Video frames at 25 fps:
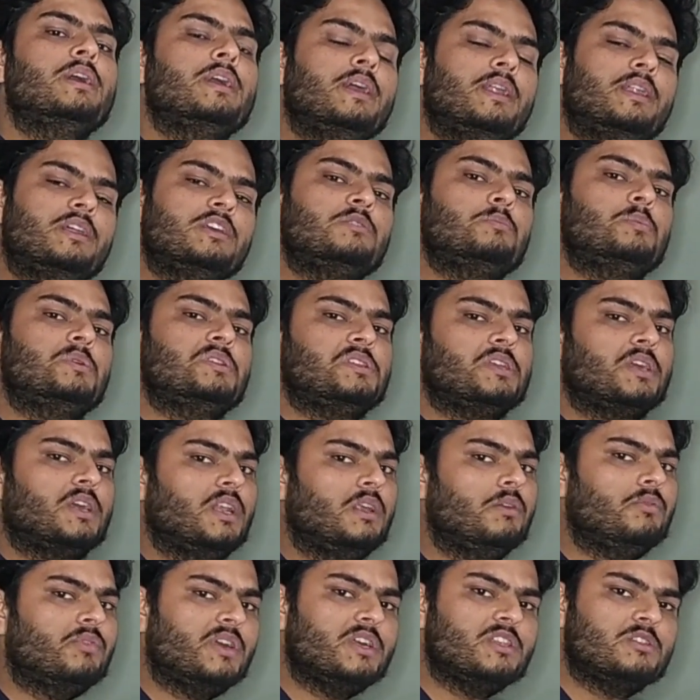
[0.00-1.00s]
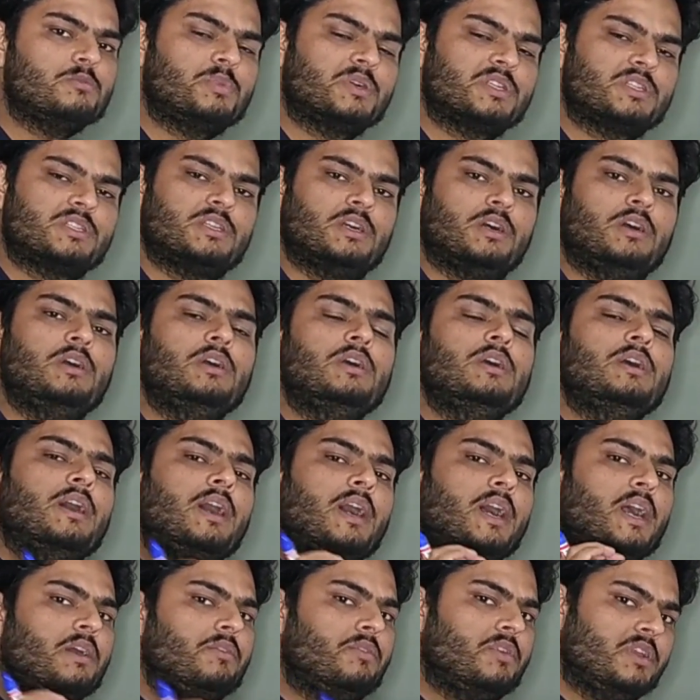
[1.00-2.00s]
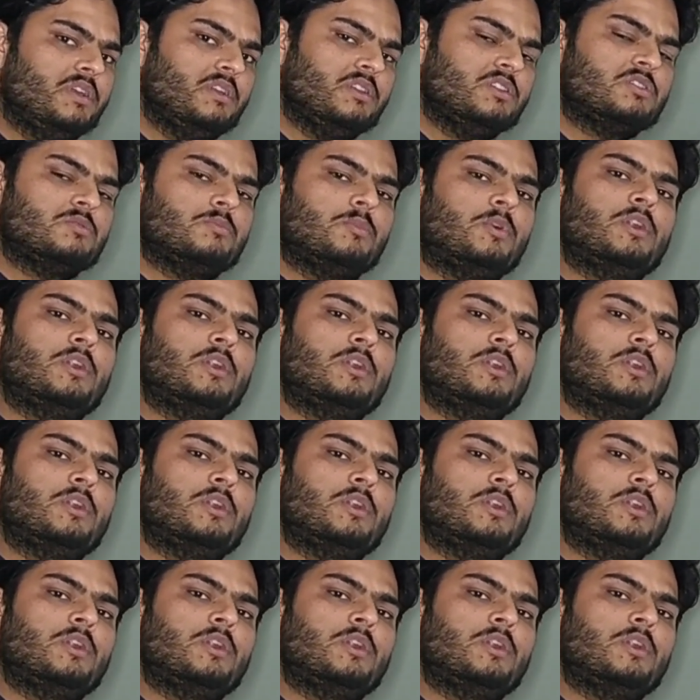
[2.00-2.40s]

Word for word: It is basically vice versa. High variance